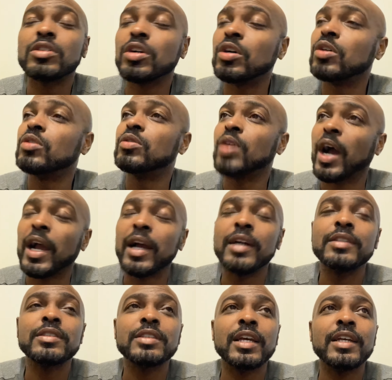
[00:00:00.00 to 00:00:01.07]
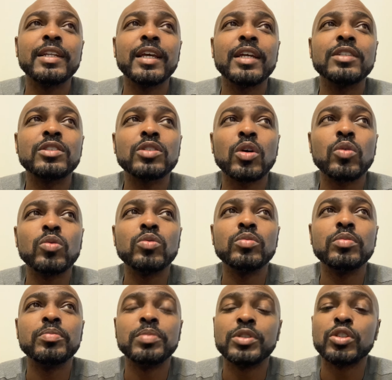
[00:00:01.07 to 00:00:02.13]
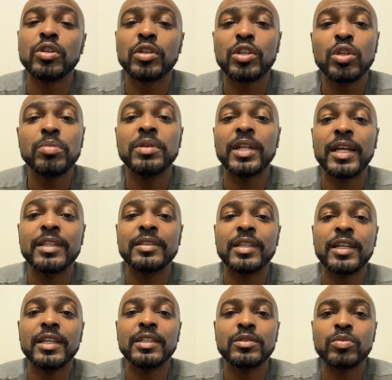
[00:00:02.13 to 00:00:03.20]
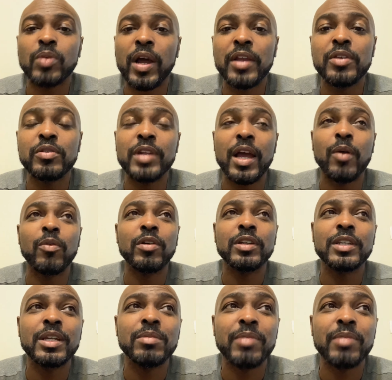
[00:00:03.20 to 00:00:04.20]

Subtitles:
cool, I understand that. So, but you're accumulating things. Why you not want to get